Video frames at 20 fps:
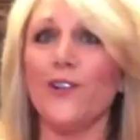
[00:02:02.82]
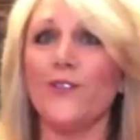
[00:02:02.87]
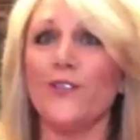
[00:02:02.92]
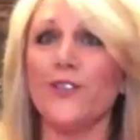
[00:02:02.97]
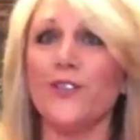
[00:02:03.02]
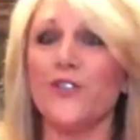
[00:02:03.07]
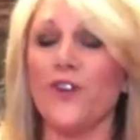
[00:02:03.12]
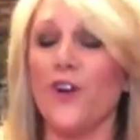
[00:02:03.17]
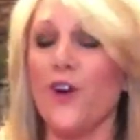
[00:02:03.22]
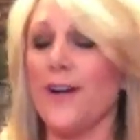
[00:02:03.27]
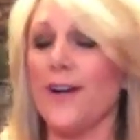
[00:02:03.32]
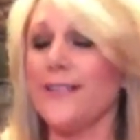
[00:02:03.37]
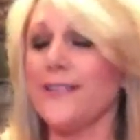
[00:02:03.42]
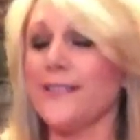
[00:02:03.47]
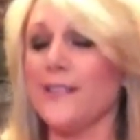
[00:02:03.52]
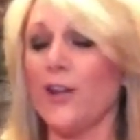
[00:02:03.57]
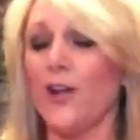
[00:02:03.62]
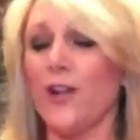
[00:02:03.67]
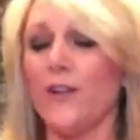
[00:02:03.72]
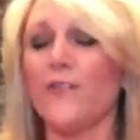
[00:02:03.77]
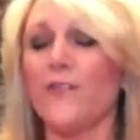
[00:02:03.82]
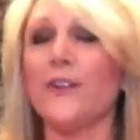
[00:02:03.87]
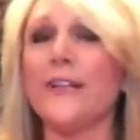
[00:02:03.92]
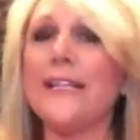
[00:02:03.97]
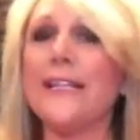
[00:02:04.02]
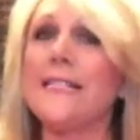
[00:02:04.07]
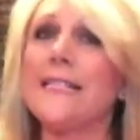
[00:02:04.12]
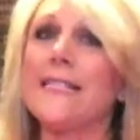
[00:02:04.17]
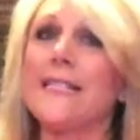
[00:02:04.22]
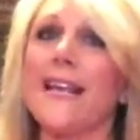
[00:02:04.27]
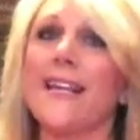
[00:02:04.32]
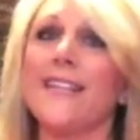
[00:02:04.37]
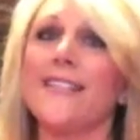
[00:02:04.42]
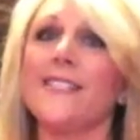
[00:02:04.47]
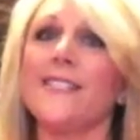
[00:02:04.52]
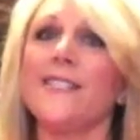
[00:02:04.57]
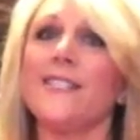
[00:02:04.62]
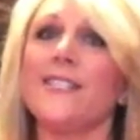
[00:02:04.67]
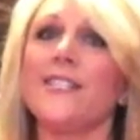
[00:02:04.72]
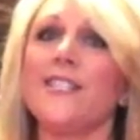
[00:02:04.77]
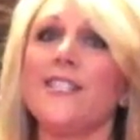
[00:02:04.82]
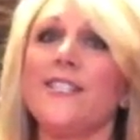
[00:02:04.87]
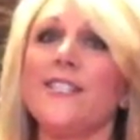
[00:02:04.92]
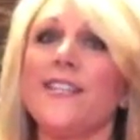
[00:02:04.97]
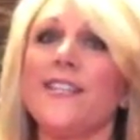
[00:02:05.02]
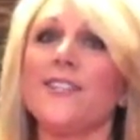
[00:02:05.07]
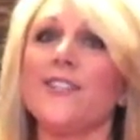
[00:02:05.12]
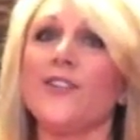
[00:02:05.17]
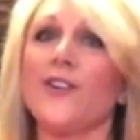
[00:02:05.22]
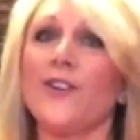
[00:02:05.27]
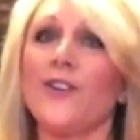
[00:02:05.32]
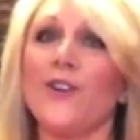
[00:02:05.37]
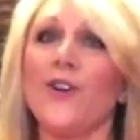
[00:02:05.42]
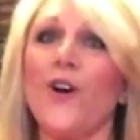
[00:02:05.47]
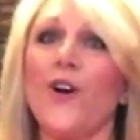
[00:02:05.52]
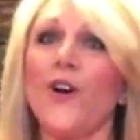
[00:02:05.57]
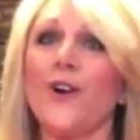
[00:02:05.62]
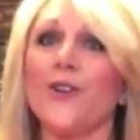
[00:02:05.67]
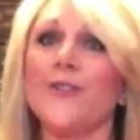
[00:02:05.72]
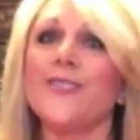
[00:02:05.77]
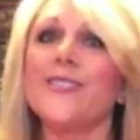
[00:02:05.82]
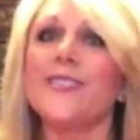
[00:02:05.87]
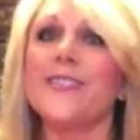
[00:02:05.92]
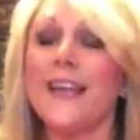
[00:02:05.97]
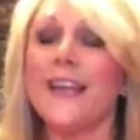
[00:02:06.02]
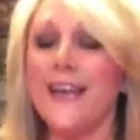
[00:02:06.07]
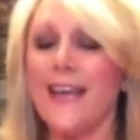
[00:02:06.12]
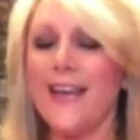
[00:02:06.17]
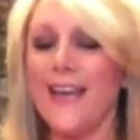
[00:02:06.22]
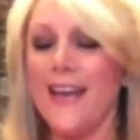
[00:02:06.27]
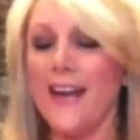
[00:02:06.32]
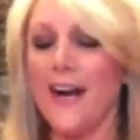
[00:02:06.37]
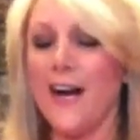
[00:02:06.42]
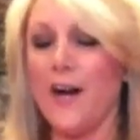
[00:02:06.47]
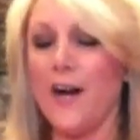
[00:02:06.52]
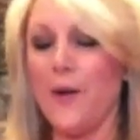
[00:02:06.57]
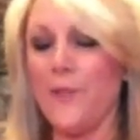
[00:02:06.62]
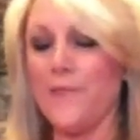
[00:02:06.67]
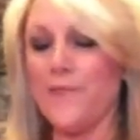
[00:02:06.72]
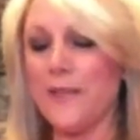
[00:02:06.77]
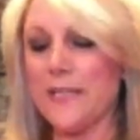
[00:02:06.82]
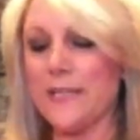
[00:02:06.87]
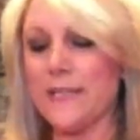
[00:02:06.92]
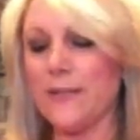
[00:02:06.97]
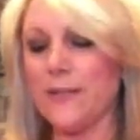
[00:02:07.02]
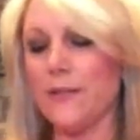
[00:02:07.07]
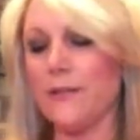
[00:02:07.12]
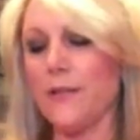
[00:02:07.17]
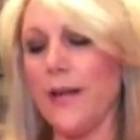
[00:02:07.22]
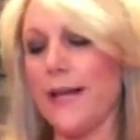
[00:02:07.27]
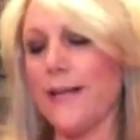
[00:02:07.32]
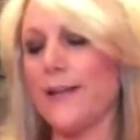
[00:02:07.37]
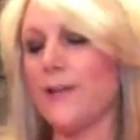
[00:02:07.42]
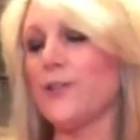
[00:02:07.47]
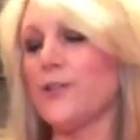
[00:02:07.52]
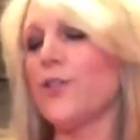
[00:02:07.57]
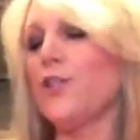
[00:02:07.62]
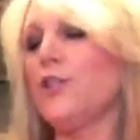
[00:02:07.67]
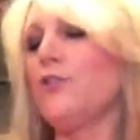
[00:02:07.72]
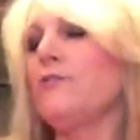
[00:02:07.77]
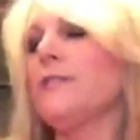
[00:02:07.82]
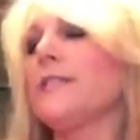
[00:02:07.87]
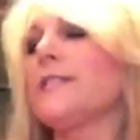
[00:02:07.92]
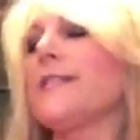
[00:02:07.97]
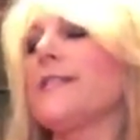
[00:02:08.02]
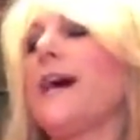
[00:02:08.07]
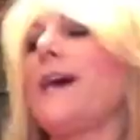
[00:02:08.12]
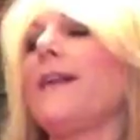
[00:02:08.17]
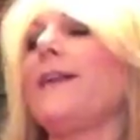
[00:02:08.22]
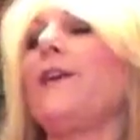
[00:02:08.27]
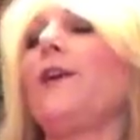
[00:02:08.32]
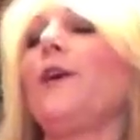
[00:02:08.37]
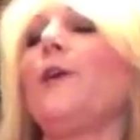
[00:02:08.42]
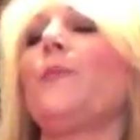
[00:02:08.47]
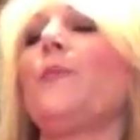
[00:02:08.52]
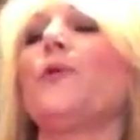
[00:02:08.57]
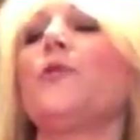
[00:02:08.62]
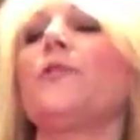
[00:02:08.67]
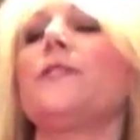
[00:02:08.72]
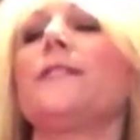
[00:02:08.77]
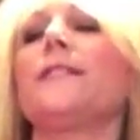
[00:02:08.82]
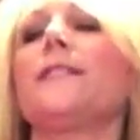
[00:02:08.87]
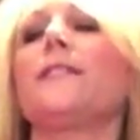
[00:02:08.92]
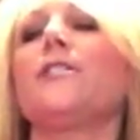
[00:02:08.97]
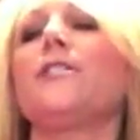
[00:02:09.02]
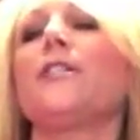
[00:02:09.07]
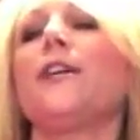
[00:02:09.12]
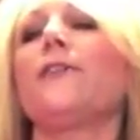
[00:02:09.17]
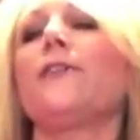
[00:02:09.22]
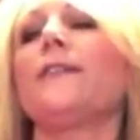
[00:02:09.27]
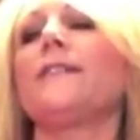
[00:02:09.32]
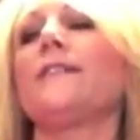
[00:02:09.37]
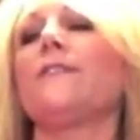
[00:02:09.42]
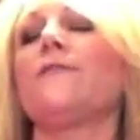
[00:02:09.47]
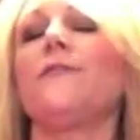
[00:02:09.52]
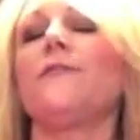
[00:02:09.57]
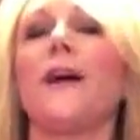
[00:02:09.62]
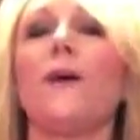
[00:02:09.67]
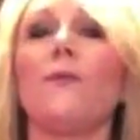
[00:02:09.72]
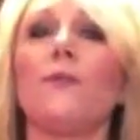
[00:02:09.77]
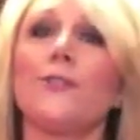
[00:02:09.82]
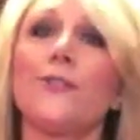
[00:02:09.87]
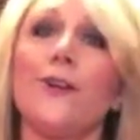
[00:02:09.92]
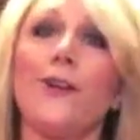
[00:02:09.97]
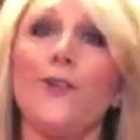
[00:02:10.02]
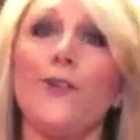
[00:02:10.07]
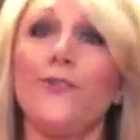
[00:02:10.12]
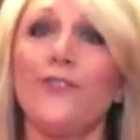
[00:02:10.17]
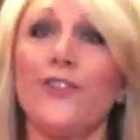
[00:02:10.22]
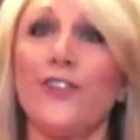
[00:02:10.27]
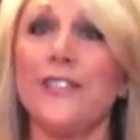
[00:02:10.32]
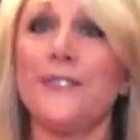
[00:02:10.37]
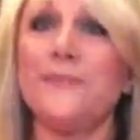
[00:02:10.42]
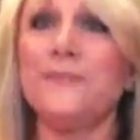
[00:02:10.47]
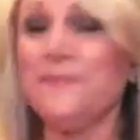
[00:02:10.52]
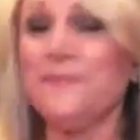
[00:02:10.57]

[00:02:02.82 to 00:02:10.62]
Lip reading: her drawings and all of her neat sayings that she says on her cards. This little liner is cute. It's got purses and cherries and flowers all over it.